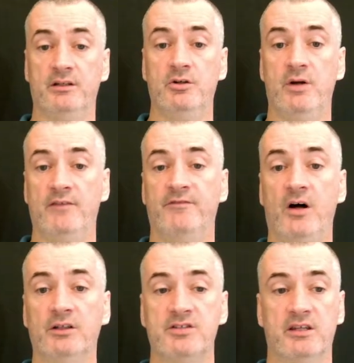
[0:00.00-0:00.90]
who had
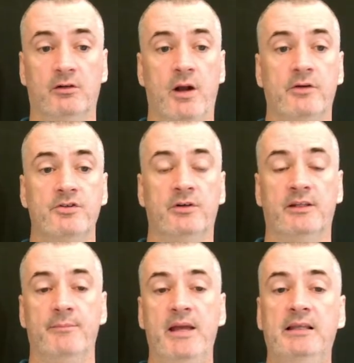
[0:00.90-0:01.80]
fallen to the ground during
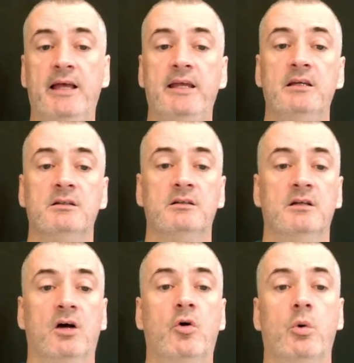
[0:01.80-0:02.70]
the melee,
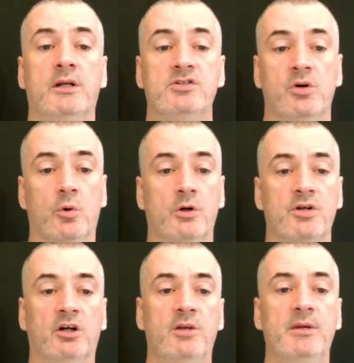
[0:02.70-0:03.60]
according to a court
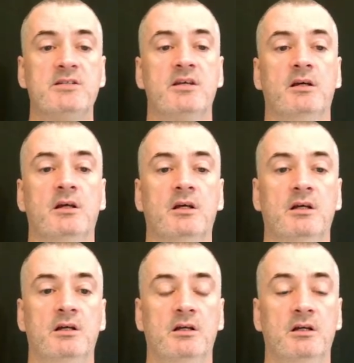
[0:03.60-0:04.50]
document.
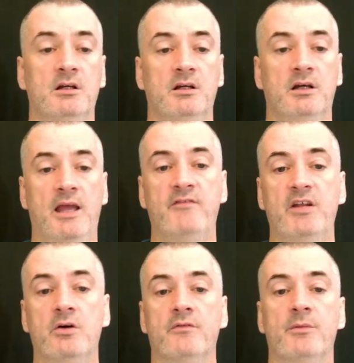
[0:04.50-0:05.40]
A
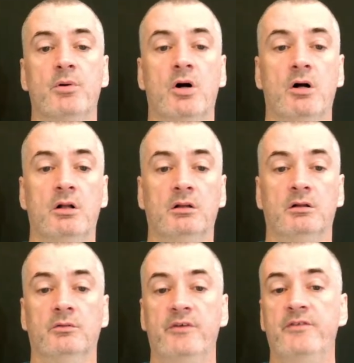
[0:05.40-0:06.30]
video of the brawl
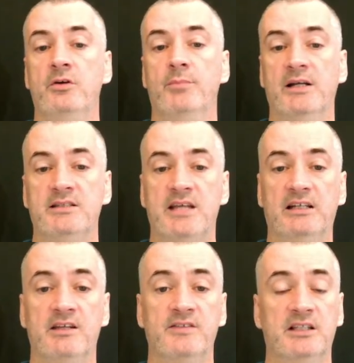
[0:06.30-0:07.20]
reviewed by
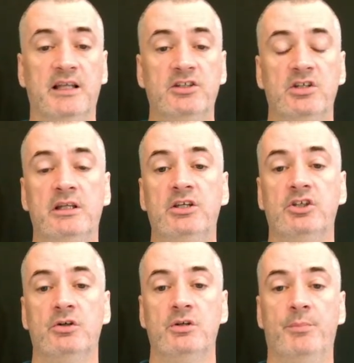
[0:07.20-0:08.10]
detectives allegedly
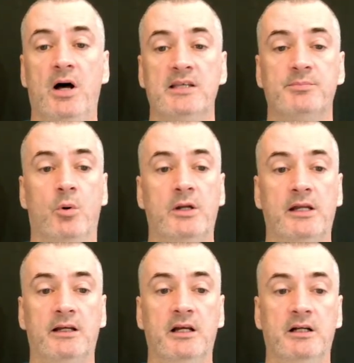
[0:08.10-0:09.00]
showed DePaz pointing
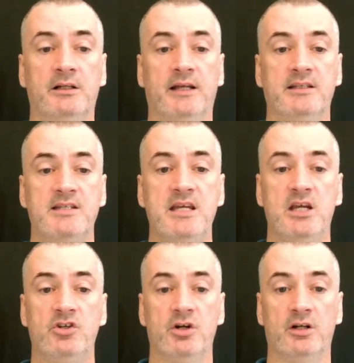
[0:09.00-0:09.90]
a gun at the
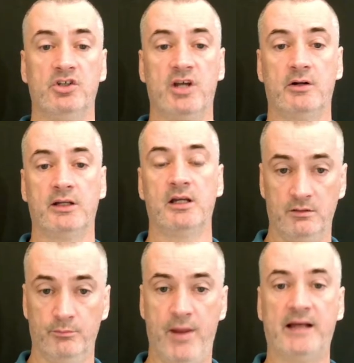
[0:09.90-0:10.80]
teenager and shouting,
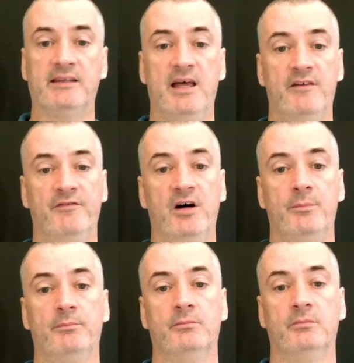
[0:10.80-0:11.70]
"Back the F
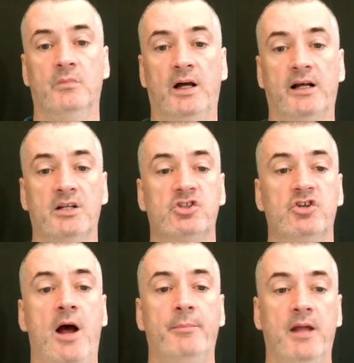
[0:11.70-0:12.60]
up, I got a
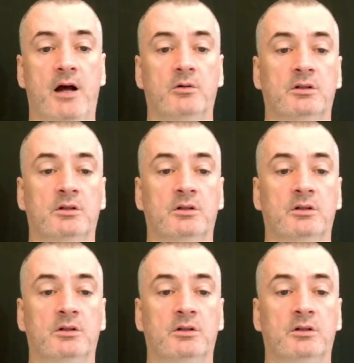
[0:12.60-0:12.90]
strap now."